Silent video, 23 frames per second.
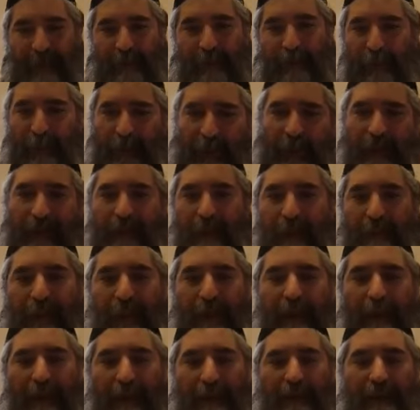So think
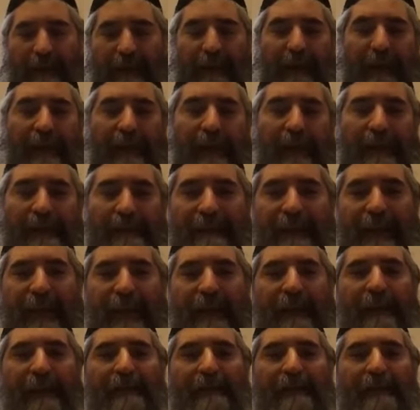about it. It's like,